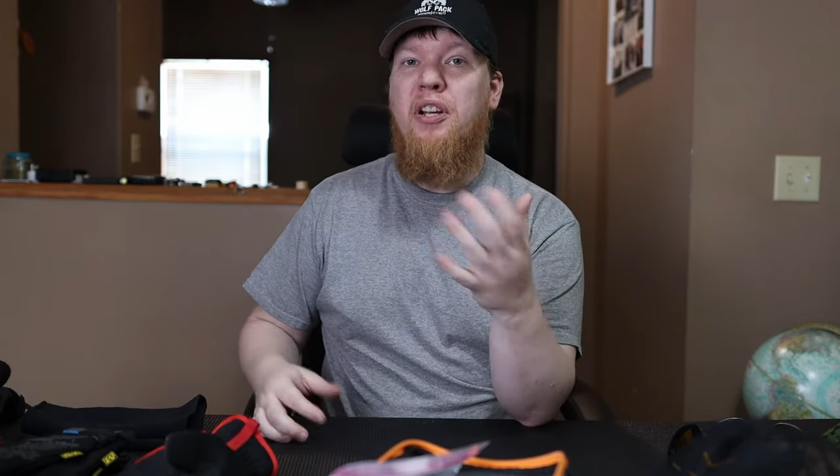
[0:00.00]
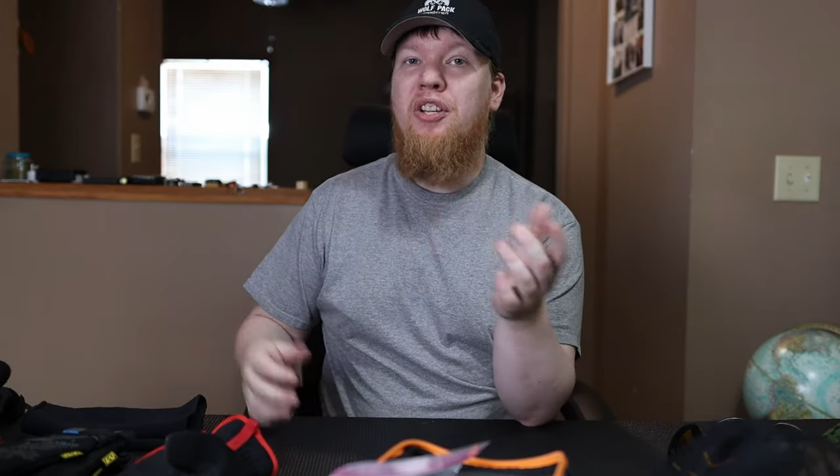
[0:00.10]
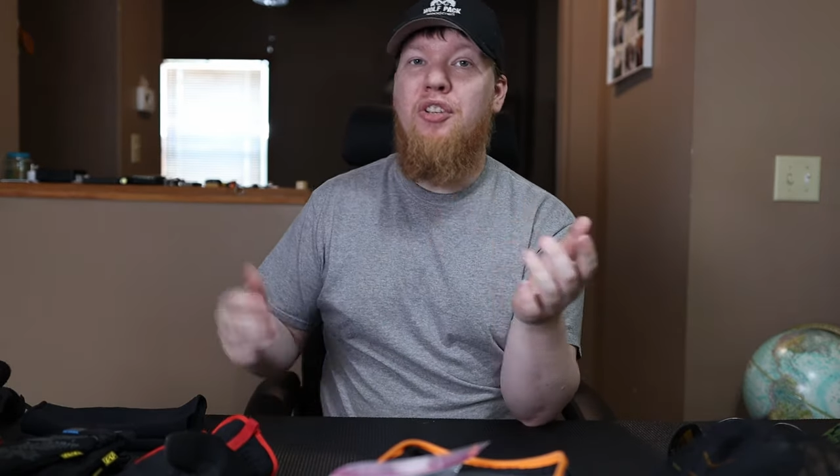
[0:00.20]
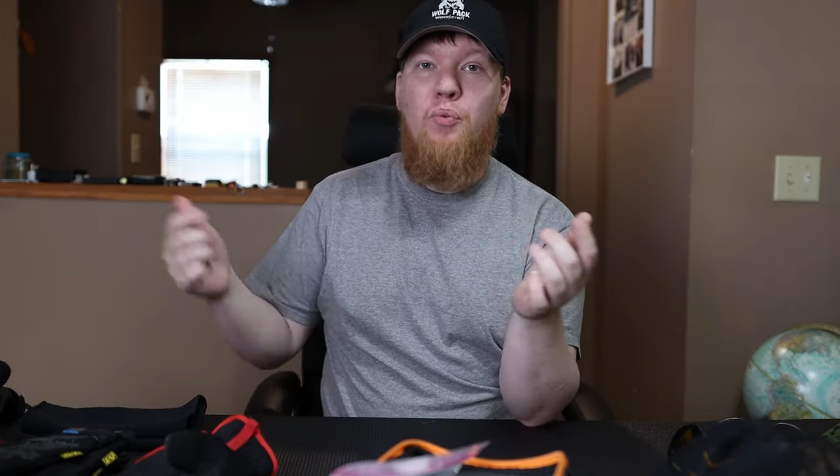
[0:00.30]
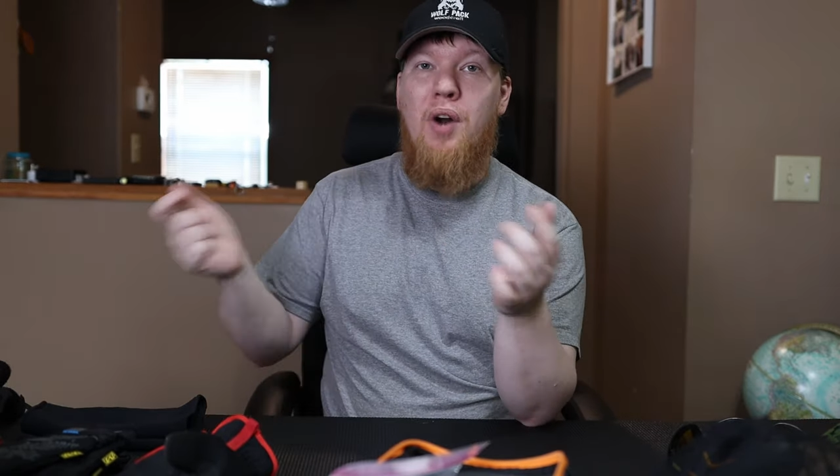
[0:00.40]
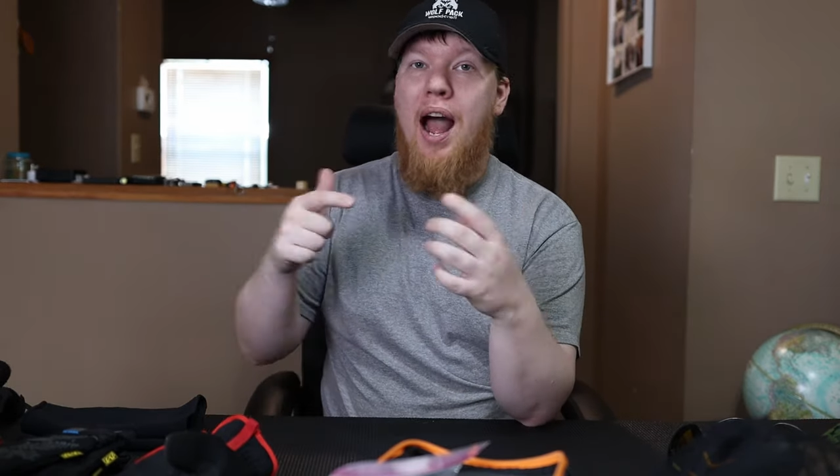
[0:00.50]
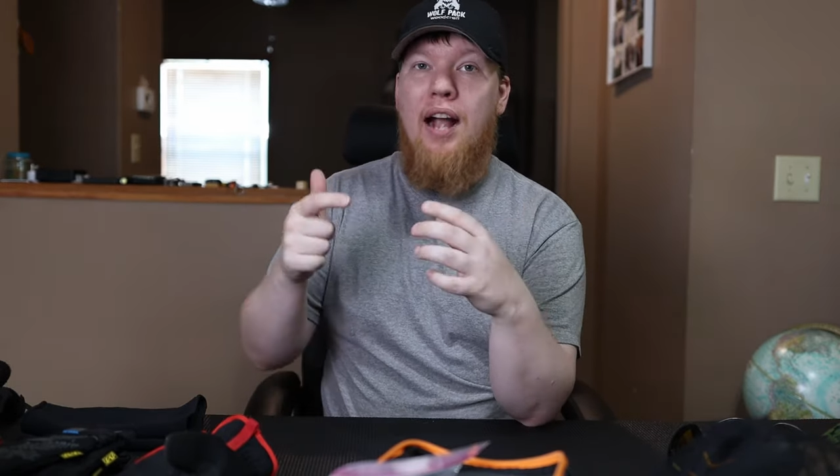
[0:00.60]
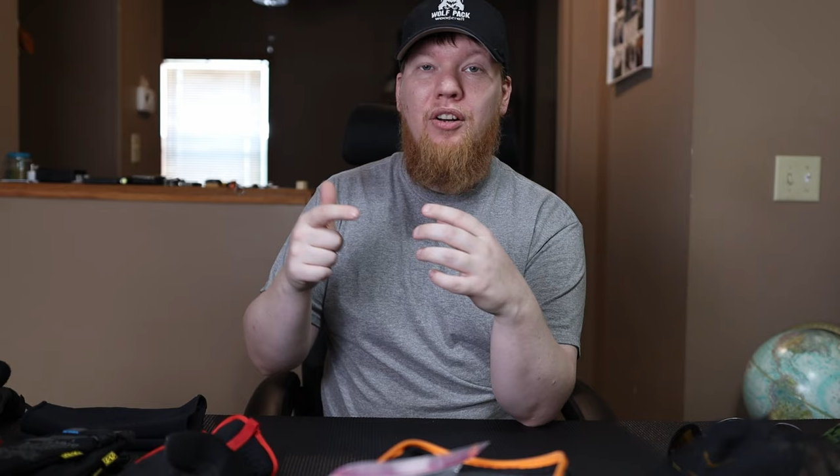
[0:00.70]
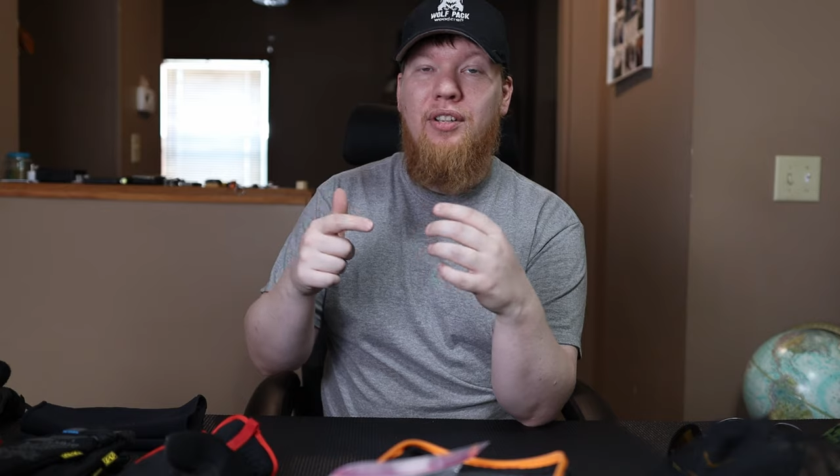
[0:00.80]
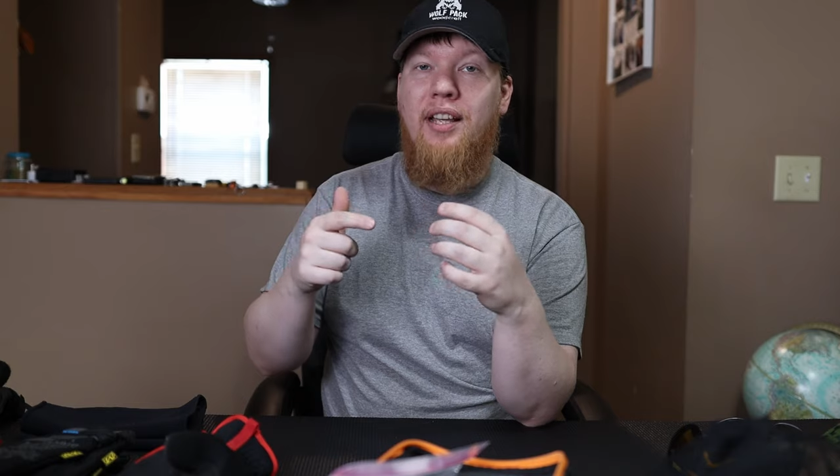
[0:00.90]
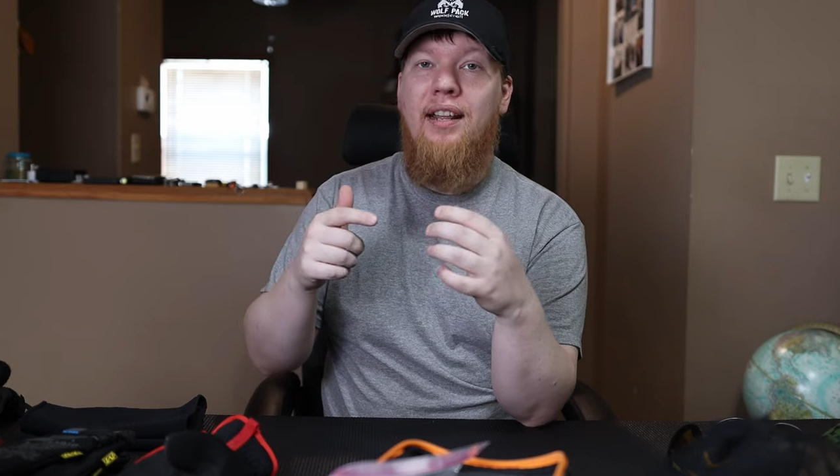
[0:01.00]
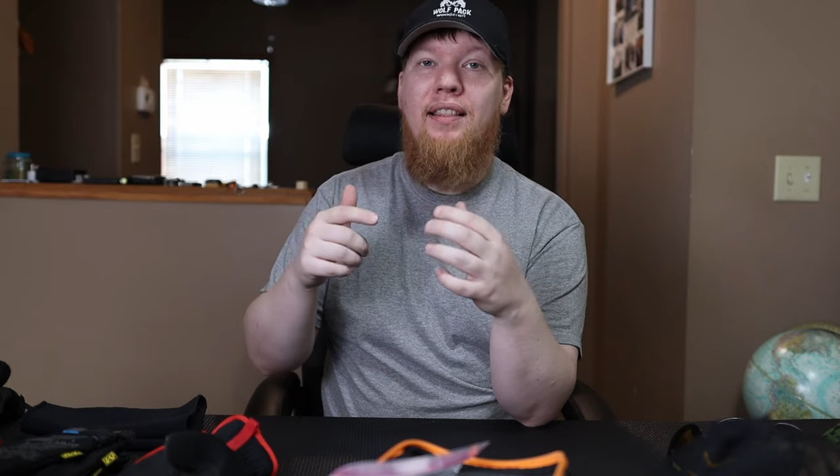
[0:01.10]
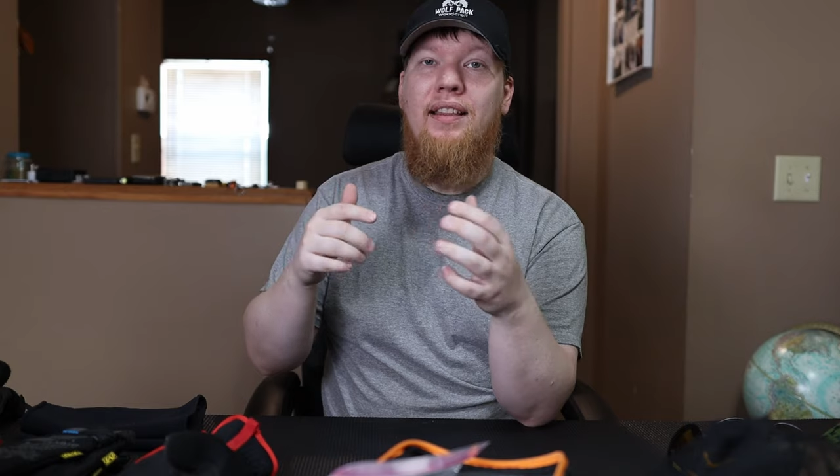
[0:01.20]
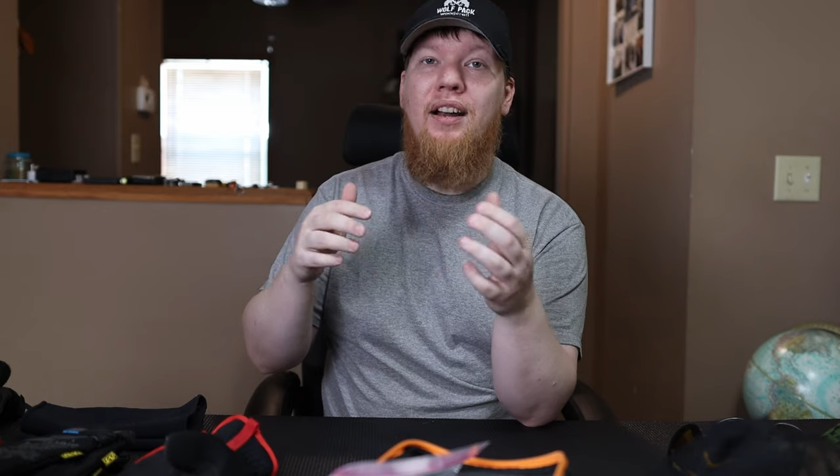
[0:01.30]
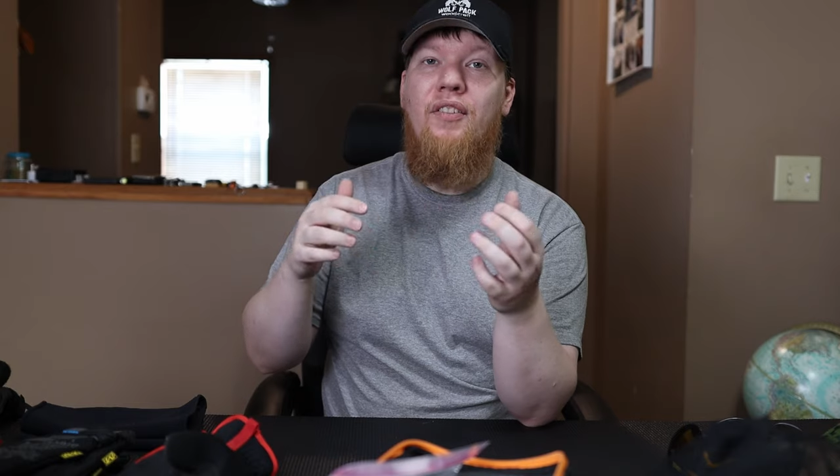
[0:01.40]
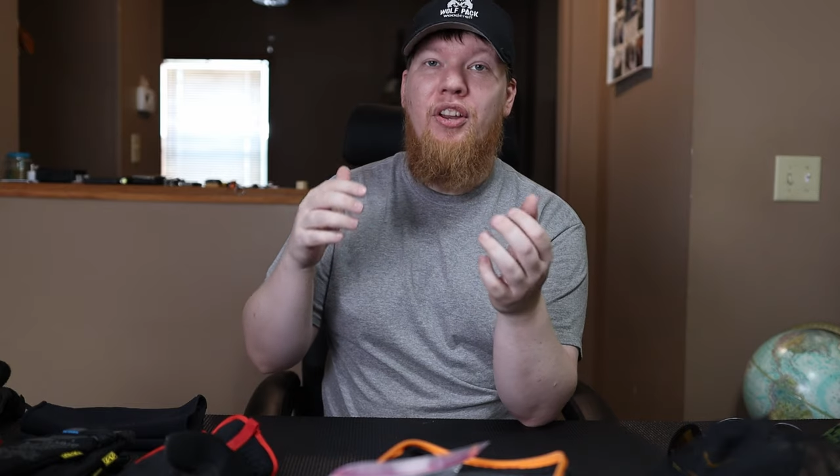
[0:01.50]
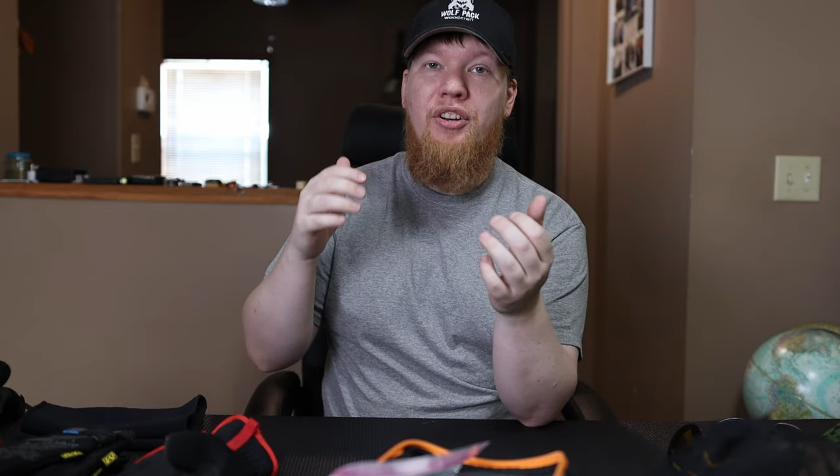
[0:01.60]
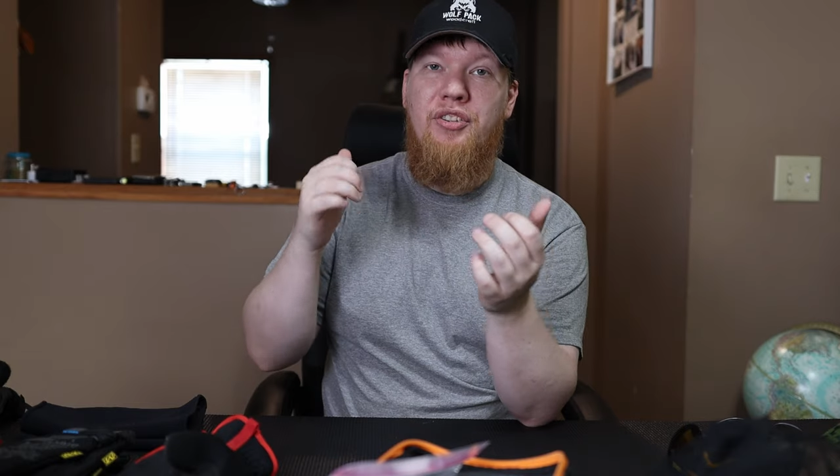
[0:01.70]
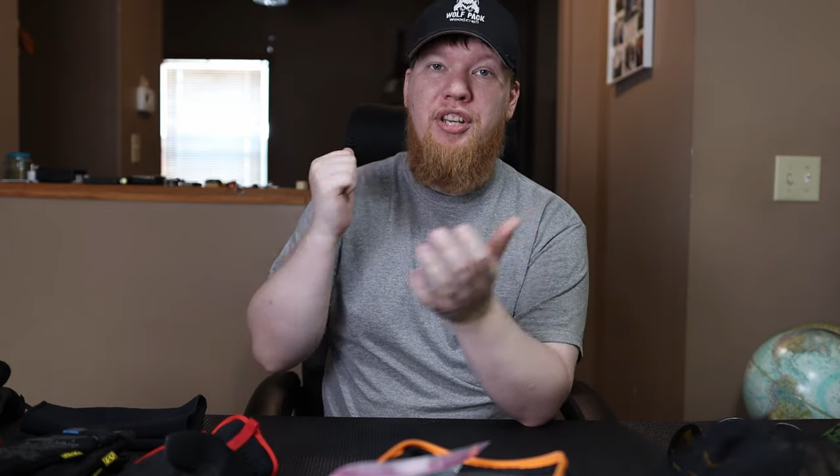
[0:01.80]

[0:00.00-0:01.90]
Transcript: because a rock will get in there and then you